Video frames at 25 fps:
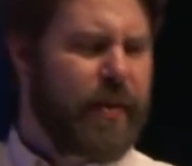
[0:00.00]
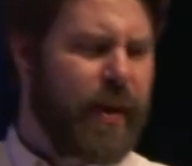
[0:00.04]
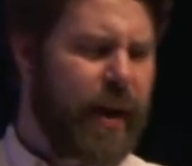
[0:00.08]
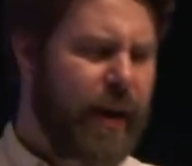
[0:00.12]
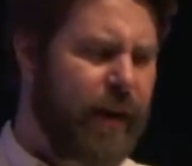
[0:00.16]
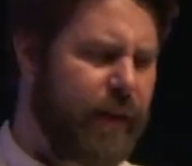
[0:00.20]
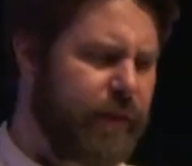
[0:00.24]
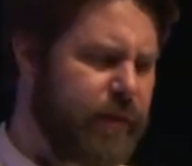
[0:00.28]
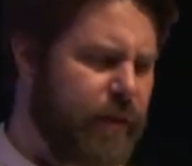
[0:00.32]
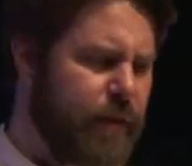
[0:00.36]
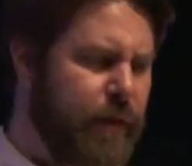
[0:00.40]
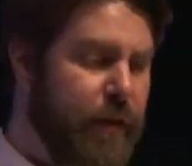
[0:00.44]

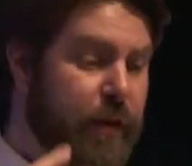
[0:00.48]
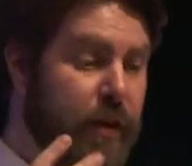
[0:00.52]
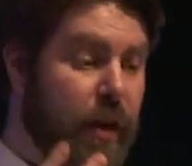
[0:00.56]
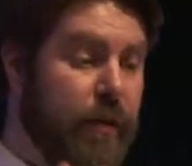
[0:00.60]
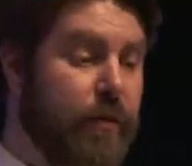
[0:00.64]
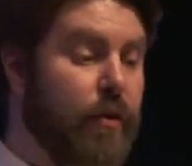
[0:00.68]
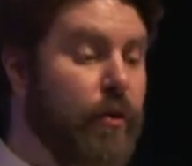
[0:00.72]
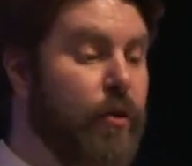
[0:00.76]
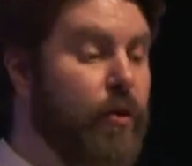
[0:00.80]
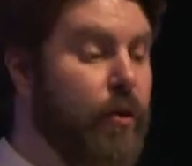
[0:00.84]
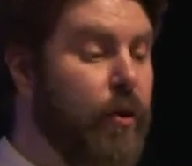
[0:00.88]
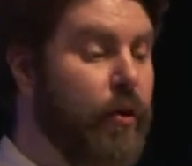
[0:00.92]
there is a video
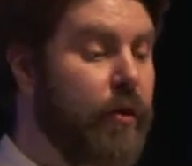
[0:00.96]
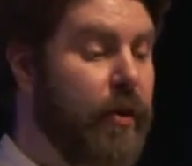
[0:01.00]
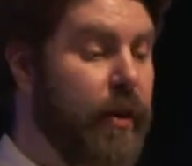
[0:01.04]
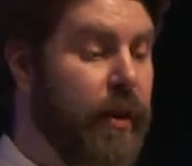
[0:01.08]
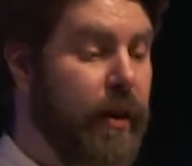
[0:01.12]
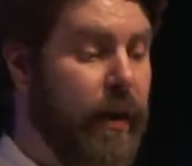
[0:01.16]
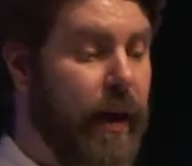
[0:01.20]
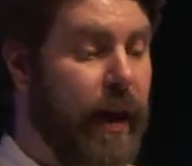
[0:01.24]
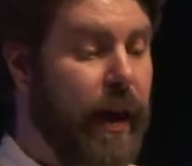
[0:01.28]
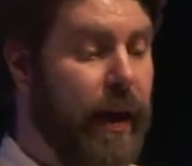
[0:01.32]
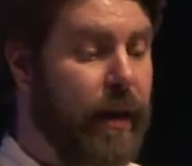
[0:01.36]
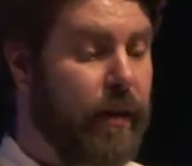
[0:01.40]

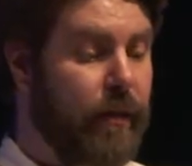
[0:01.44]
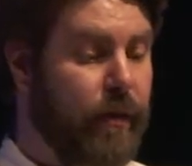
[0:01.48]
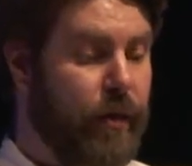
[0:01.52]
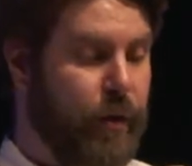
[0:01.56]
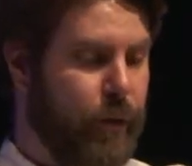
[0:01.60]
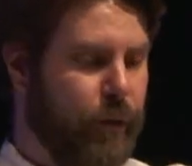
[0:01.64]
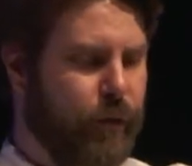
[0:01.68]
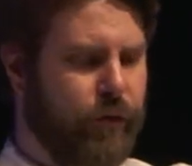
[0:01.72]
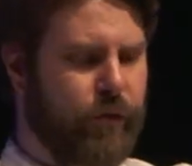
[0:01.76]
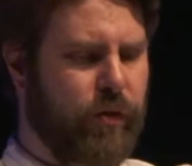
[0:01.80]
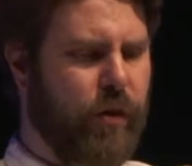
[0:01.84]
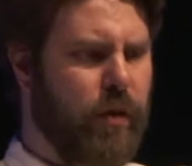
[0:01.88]
recording and the
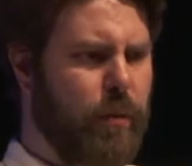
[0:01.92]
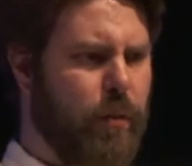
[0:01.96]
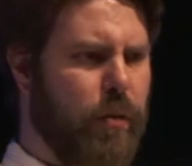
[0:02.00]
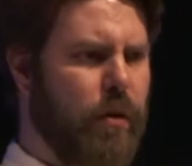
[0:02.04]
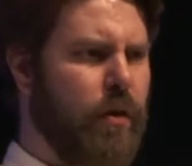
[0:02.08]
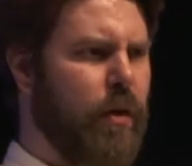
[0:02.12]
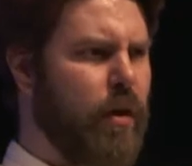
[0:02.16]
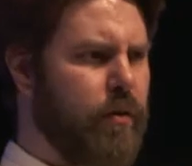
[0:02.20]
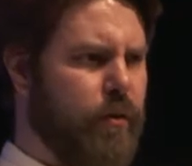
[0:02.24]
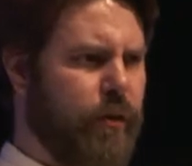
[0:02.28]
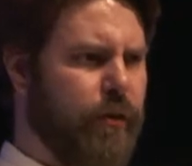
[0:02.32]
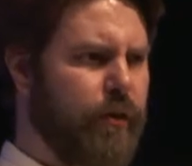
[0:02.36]

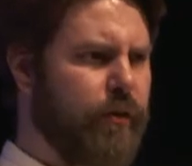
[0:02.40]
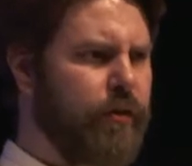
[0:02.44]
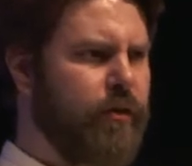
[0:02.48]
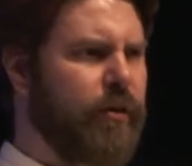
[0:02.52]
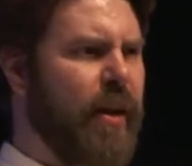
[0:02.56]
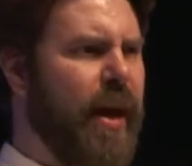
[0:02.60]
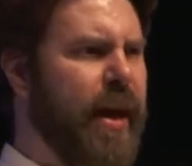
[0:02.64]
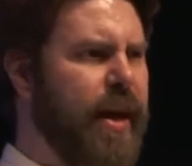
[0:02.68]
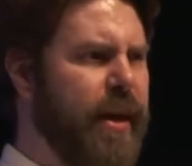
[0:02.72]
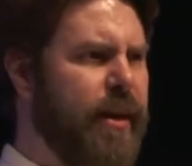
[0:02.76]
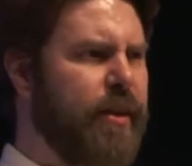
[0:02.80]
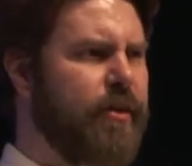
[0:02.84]
ensemble are on
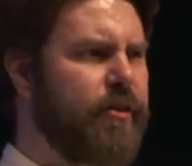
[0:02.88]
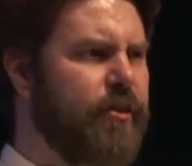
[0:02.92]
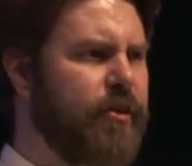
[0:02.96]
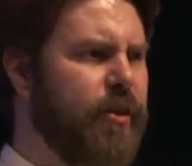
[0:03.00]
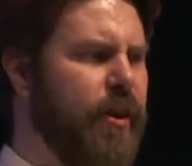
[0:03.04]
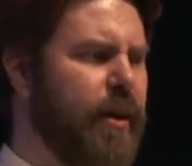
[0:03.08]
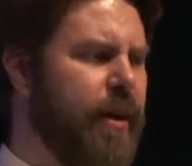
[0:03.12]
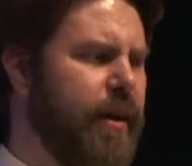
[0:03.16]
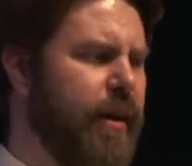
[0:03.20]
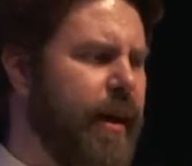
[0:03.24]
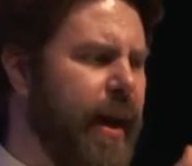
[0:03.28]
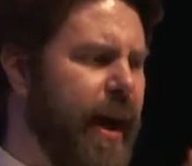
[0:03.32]
stage
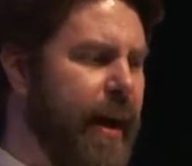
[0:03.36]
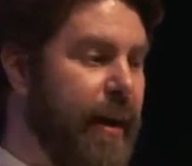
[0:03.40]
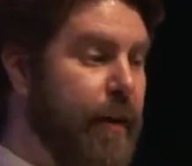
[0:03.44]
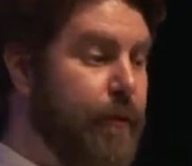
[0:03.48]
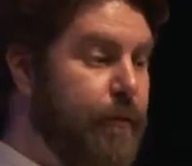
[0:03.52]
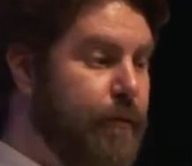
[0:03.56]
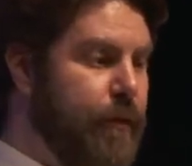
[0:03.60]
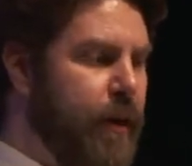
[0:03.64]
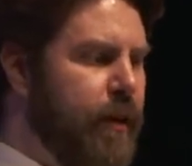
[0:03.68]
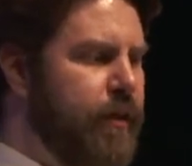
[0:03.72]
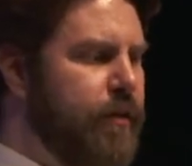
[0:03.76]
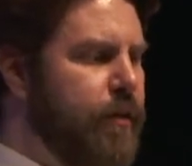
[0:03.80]
and in
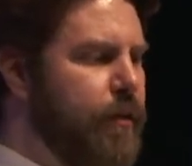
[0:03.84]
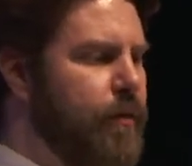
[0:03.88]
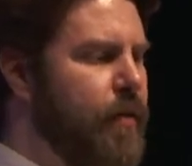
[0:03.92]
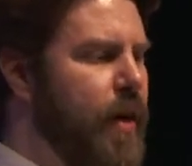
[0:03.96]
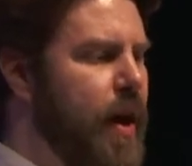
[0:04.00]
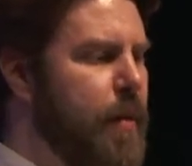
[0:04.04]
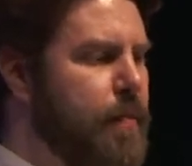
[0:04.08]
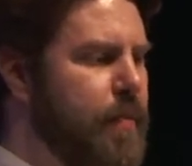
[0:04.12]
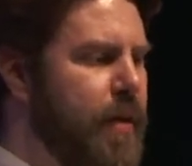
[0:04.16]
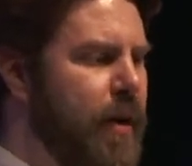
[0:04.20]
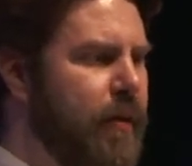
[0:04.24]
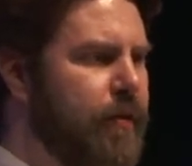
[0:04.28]
front of
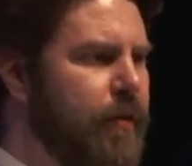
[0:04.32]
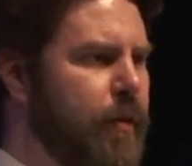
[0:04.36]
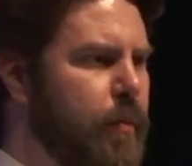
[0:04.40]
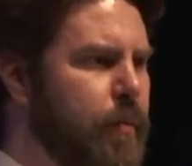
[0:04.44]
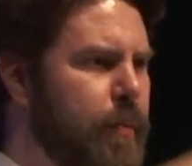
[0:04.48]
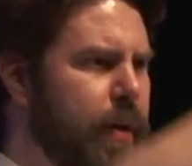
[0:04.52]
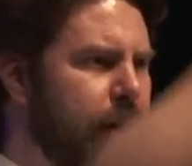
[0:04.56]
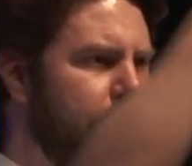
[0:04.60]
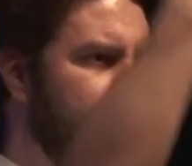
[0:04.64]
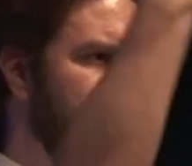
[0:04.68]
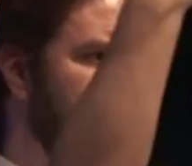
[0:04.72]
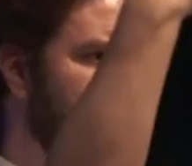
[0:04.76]
them there's a
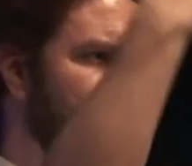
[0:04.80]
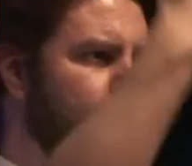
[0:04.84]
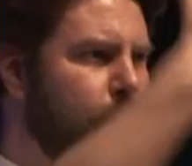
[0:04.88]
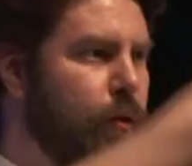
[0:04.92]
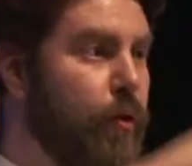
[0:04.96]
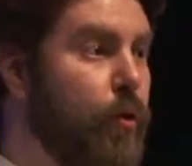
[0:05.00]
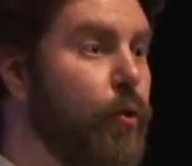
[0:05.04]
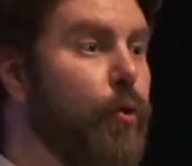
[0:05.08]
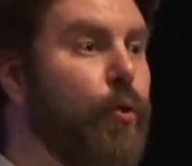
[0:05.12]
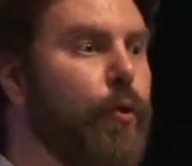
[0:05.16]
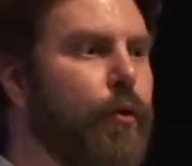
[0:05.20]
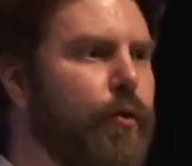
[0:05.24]

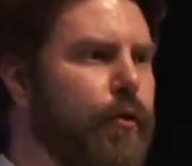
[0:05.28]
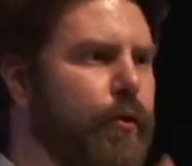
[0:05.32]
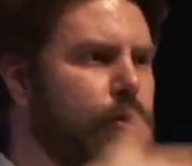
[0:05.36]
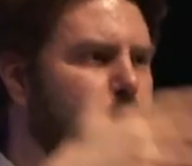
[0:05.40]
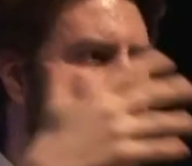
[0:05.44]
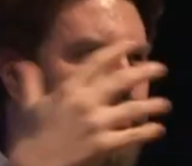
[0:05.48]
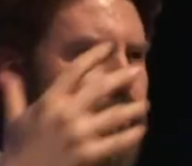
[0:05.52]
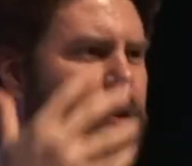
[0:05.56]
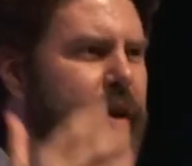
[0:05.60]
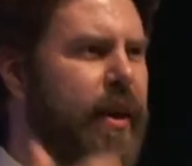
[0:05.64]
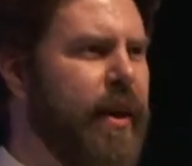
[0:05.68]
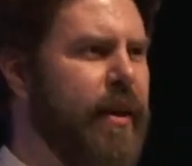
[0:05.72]
big gauze
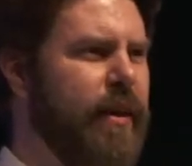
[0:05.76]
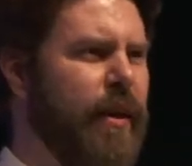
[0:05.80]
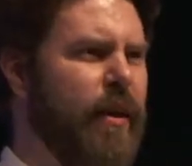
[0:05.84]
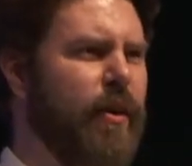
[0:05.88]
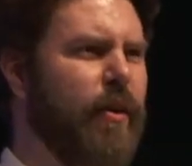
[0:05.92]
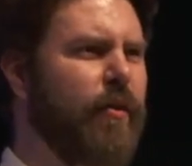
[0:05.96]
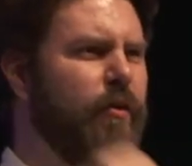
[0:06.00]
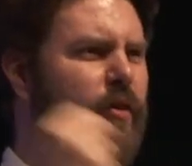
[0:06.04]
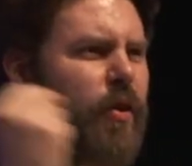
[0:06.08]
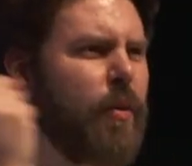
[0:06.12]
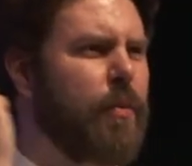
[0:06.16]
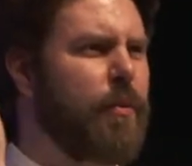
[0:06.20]
screen and
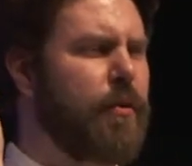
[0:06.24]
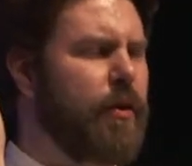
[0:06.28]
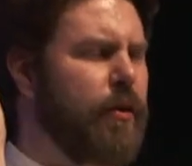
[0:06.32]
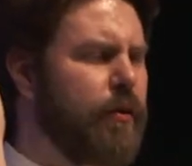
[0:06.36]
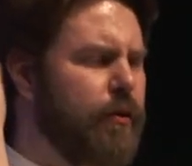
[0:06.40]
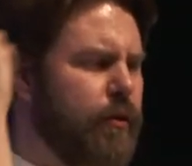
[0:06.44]
on top of the